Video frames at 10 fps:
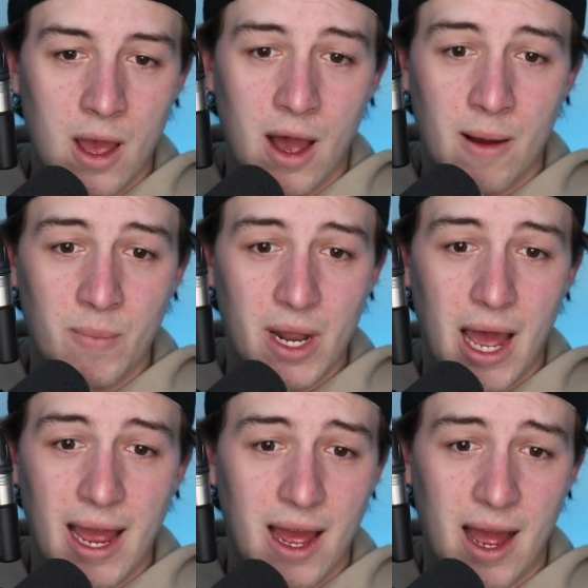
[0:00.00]
But
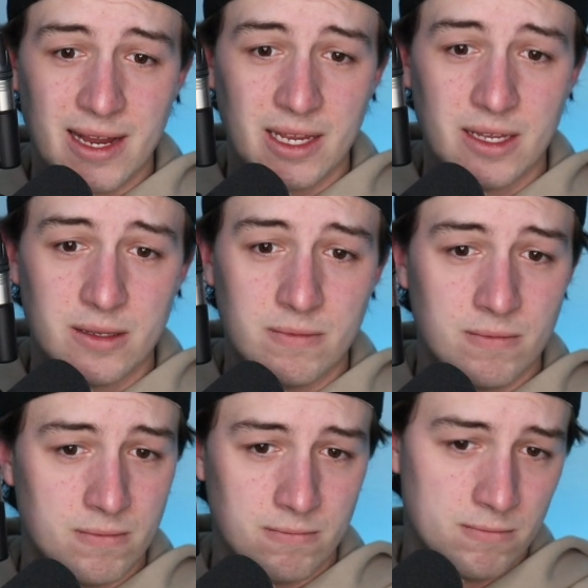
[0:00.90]
I need
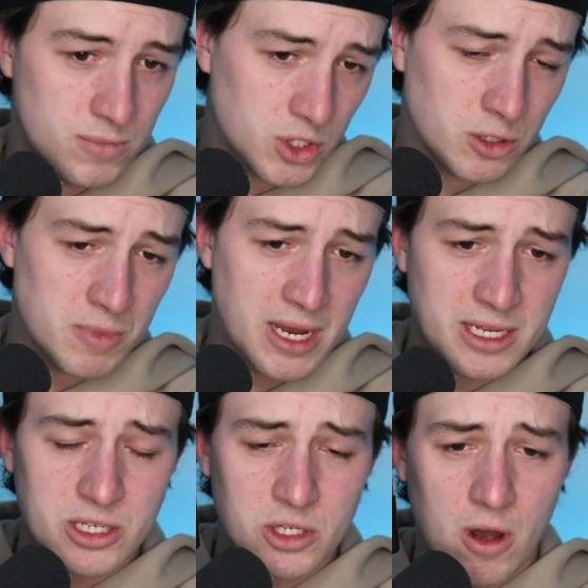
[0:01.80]

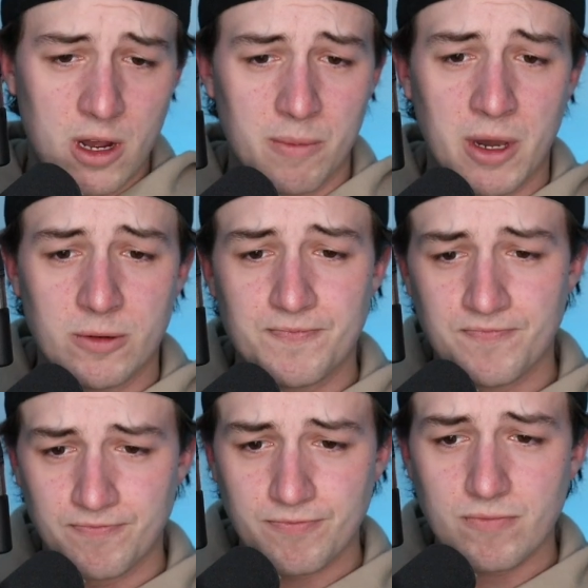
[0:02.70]
to talk about
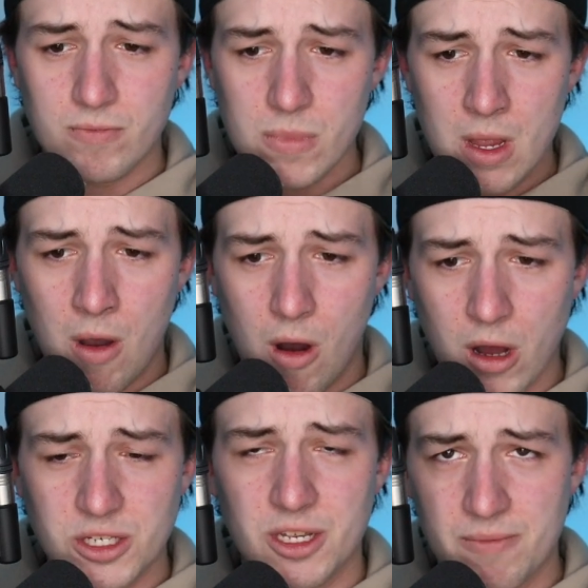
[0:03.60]

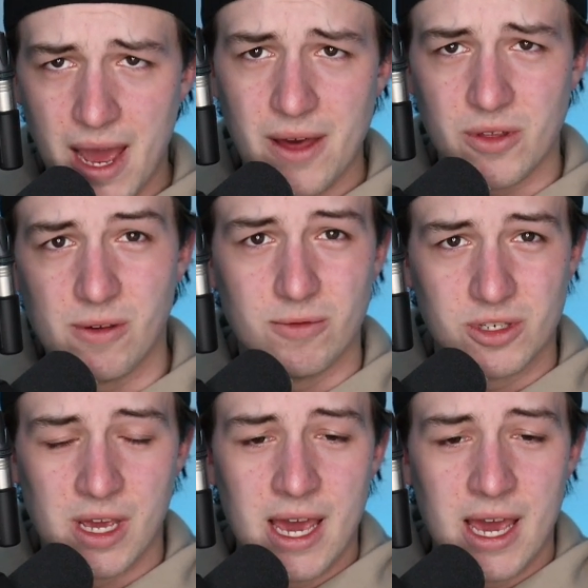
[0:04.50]
Auston Matthews